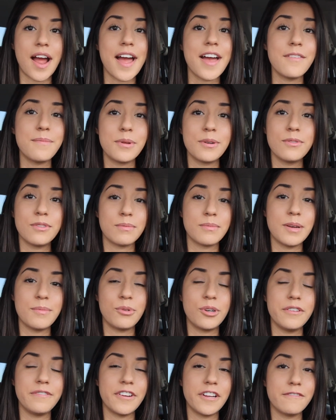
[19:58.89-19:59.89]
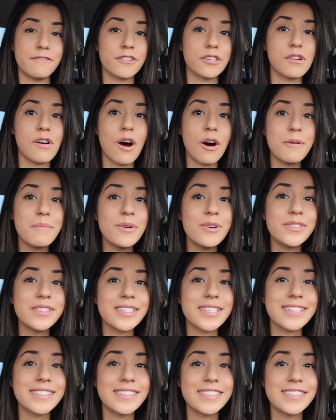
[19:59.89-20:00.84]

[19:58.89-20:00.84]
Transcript: I have been with my boyfriend for almost